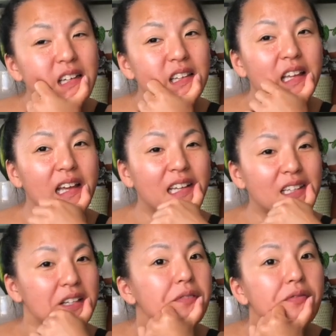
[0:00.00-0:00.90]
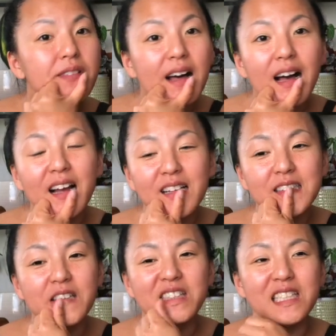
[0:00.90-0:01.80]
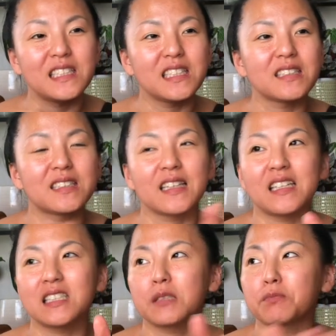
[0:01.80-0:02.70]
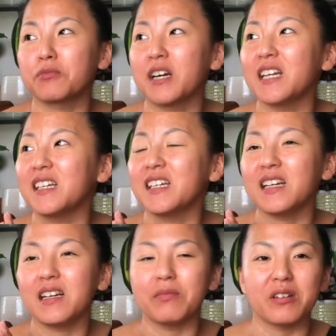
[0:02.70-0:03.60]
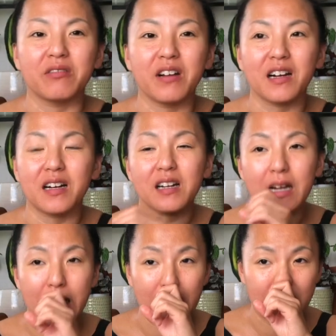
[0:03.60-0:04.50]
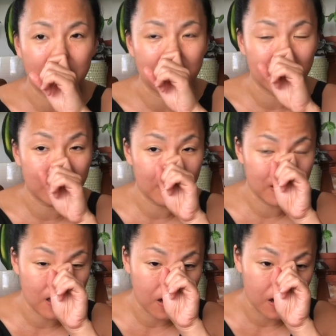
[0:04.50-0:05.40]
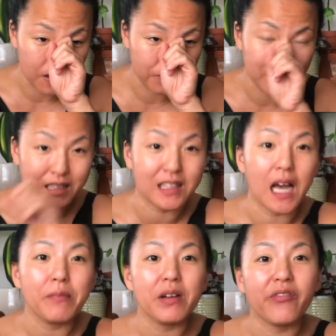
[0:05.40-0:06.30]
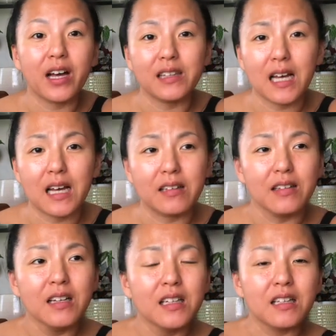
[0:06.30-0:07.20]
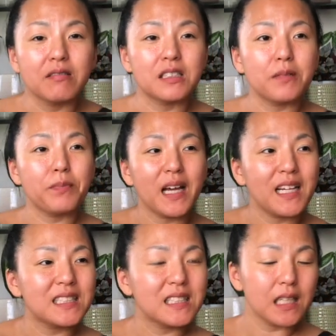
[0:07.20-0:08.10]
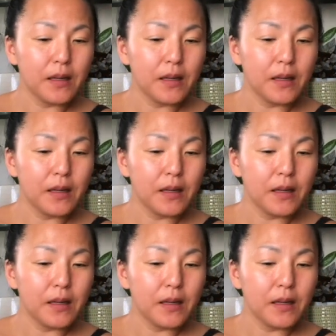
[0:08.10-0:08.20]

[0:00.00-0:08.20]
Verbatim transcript: they can fly, so they just like spread it everywhere. And by the time I found out there was a pest